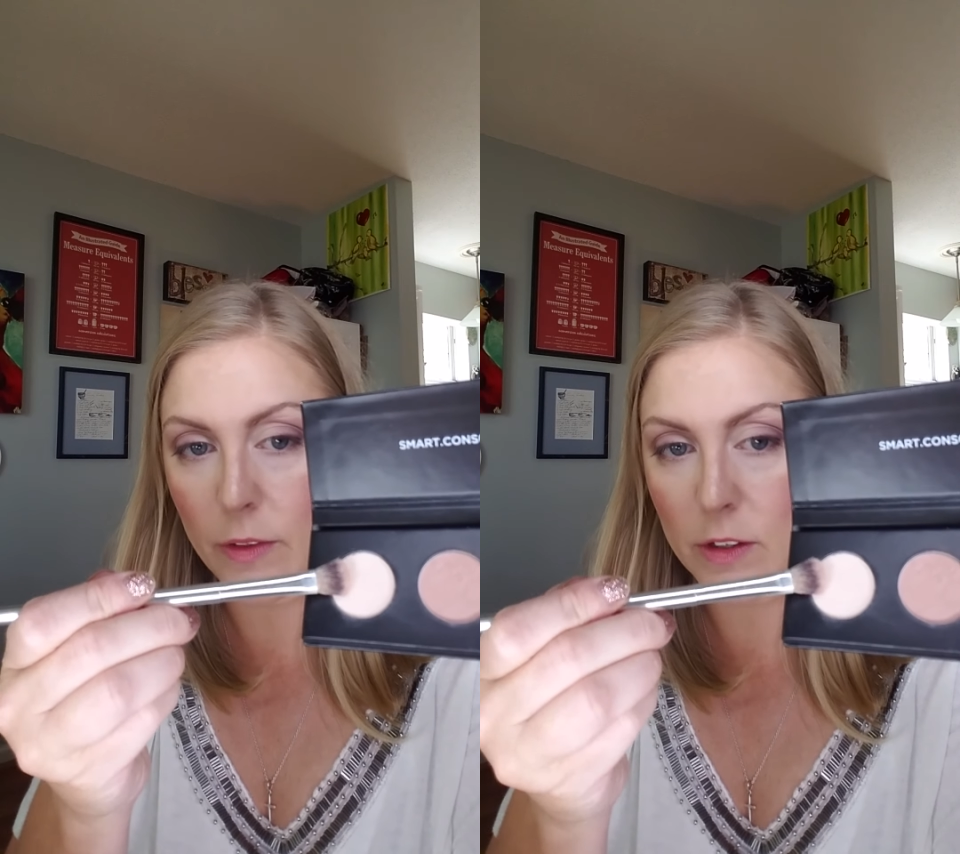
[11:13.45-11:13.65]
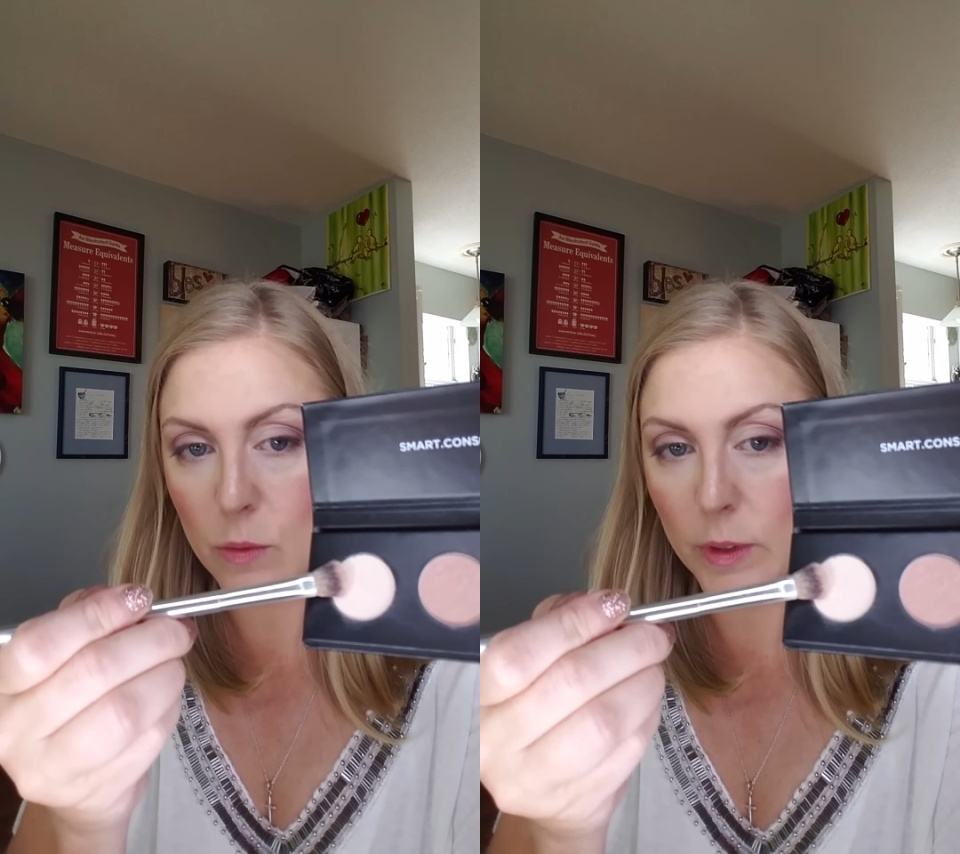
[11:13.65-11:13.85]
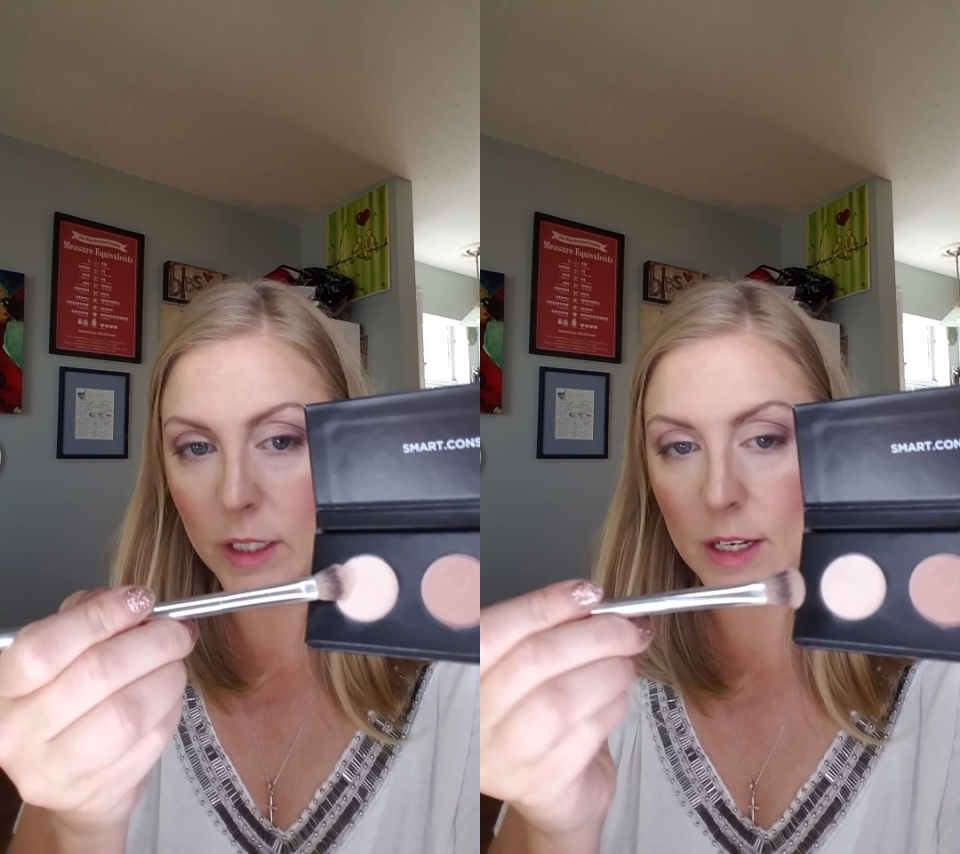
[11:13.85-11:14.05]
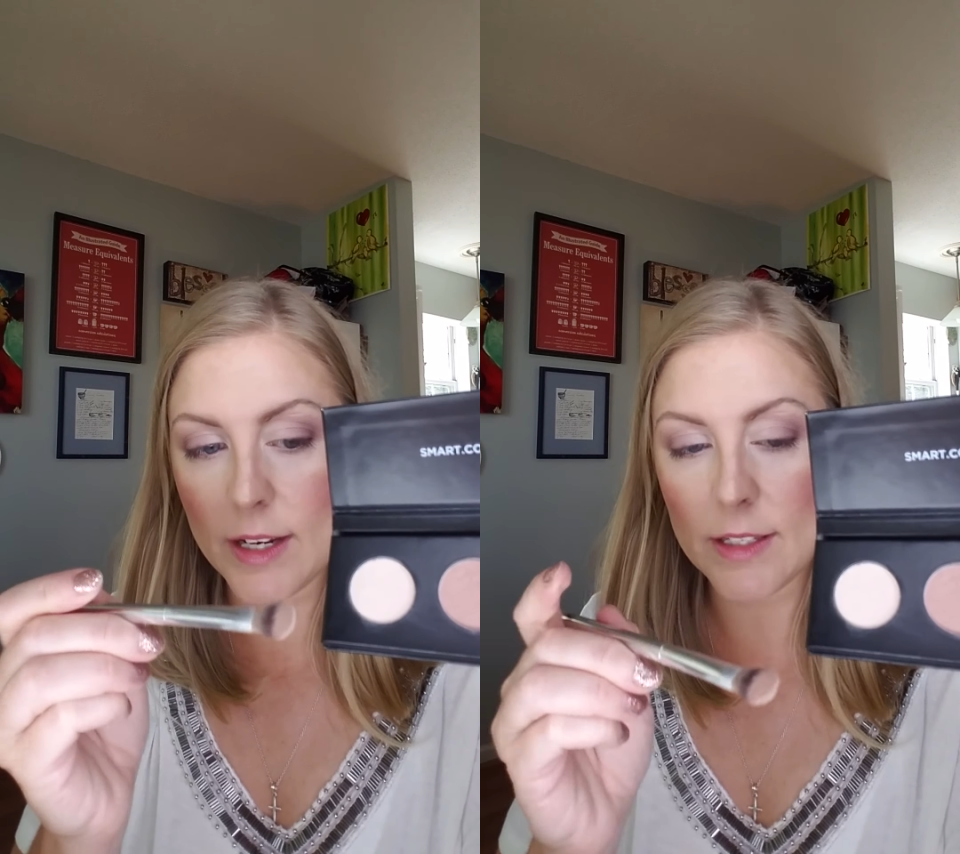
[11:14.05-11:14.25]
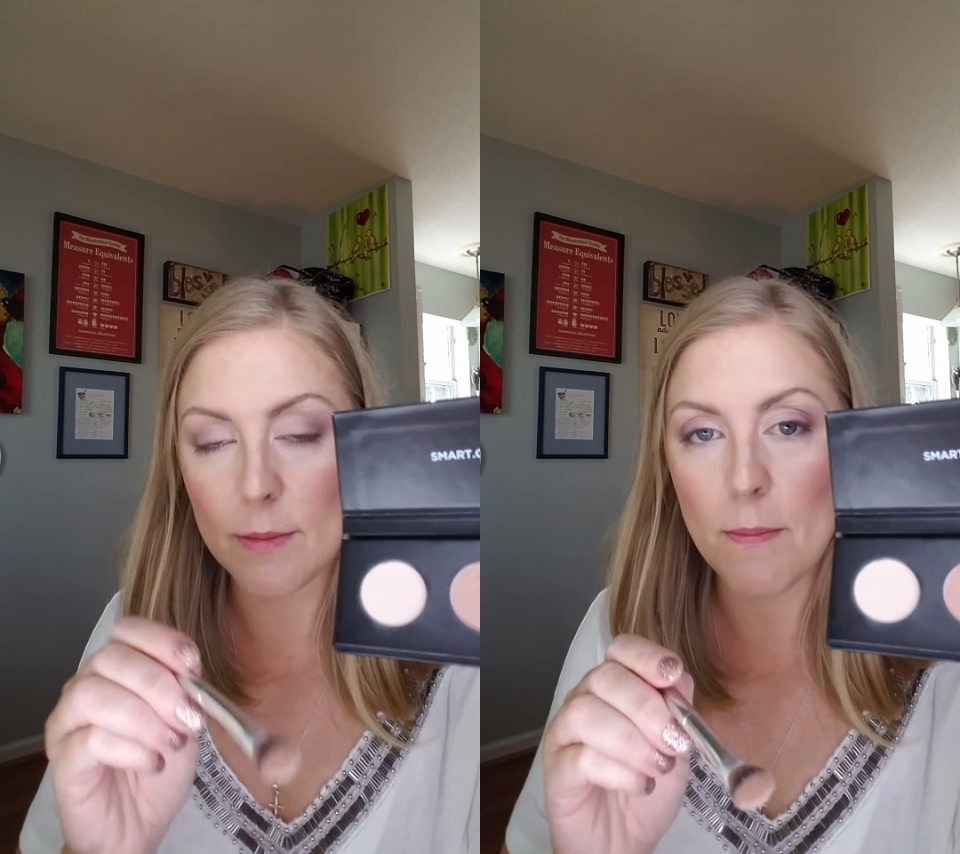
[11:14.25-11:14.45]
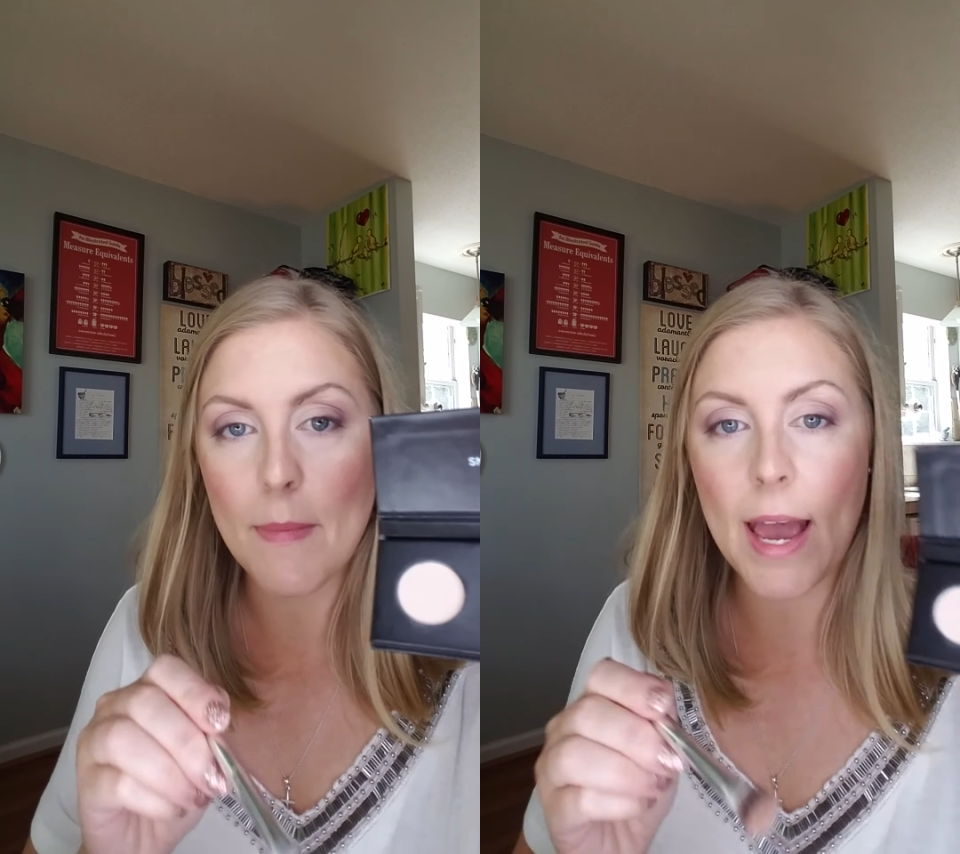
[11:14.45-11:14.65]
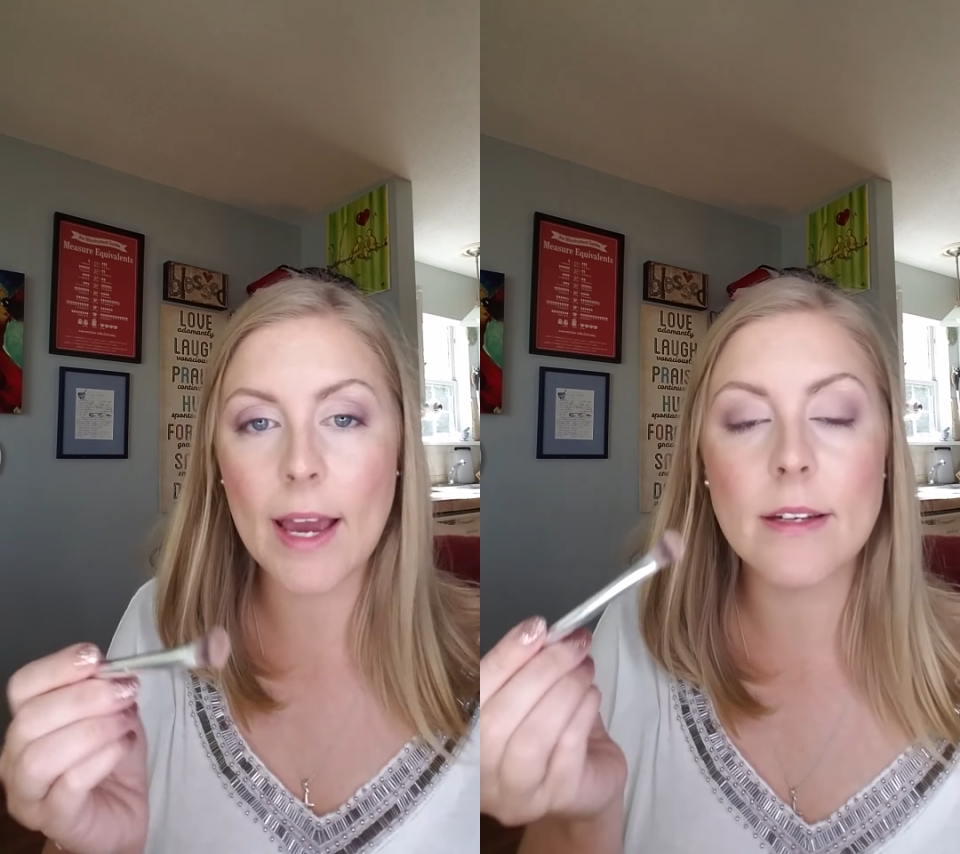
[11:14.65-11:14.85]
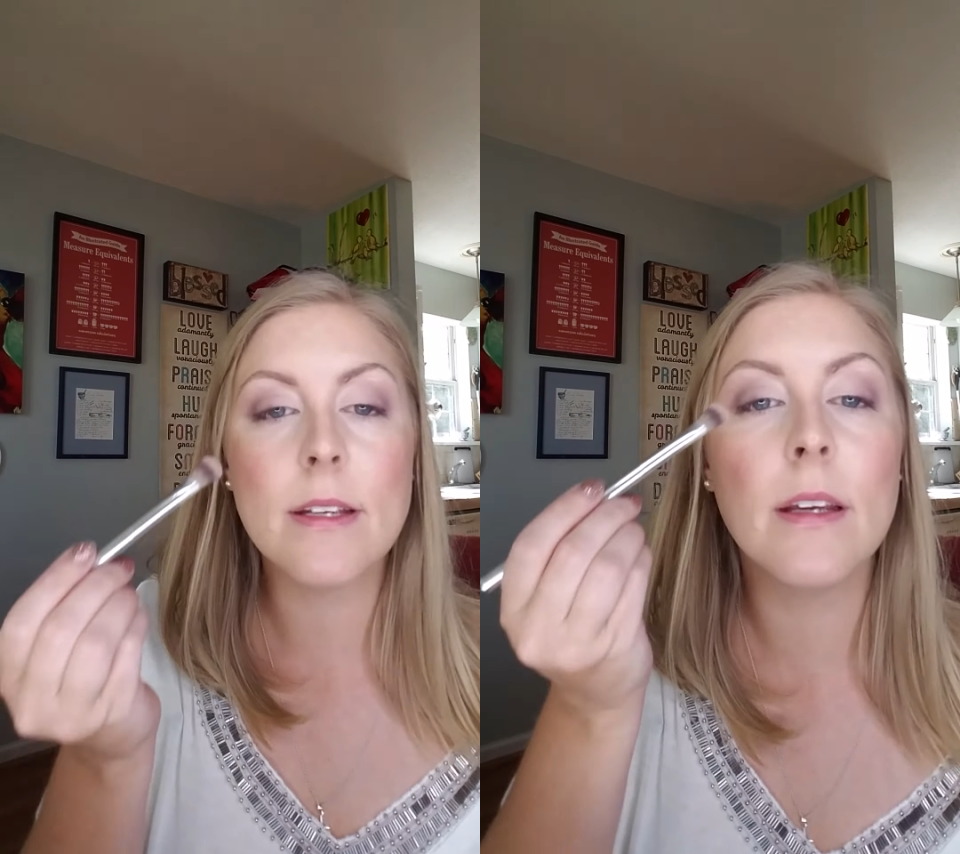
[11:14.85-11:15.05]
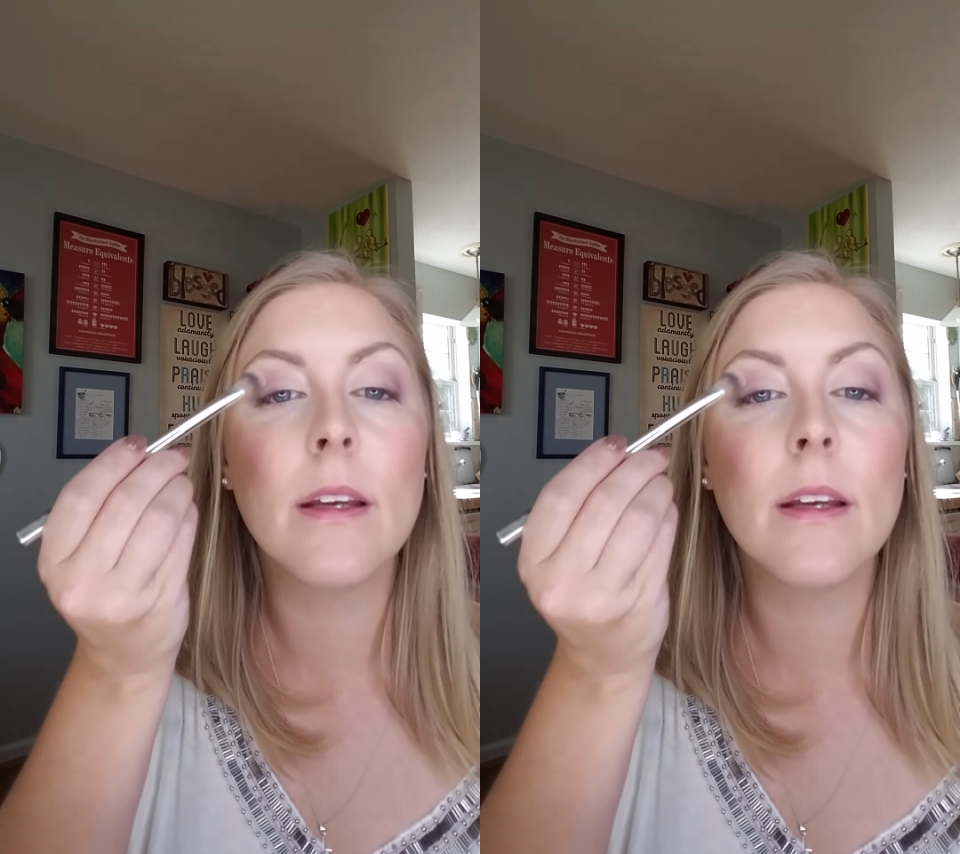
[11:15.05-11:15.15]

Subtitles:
this really nice matte